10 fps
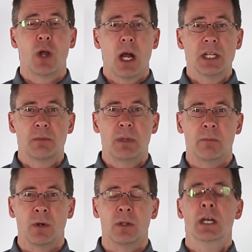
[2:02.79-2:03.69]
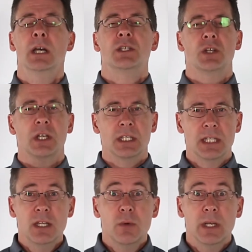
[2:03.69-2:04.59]
God's people to
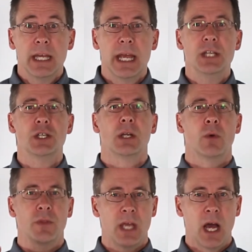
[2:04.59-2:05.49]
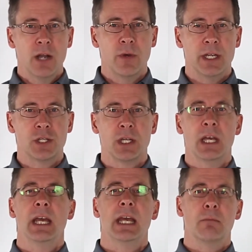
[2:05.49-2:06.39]
continue engaging with the unreached
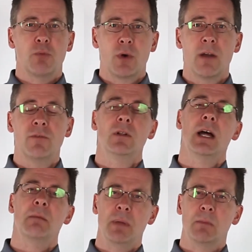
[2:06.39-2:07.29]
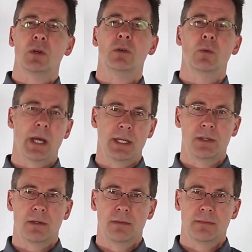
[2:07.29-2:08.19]
in prayerful and biblical ways.